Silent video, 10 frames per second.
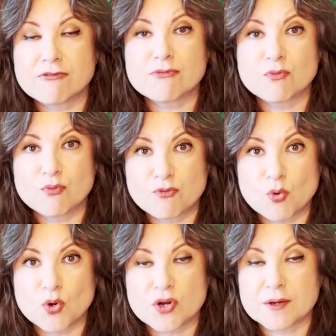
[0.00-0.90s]

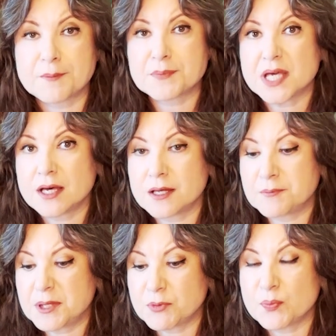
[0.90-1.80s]
for
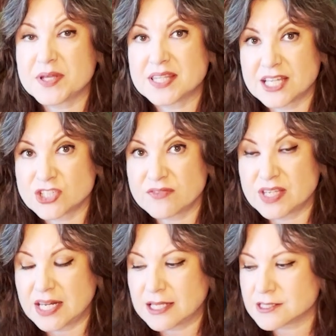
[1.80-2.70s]
people with HIV
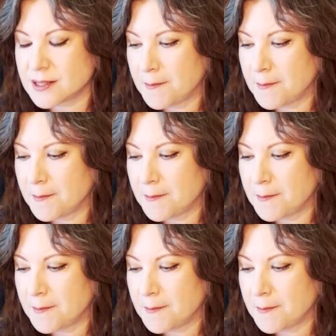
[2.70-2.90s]
and AIDS.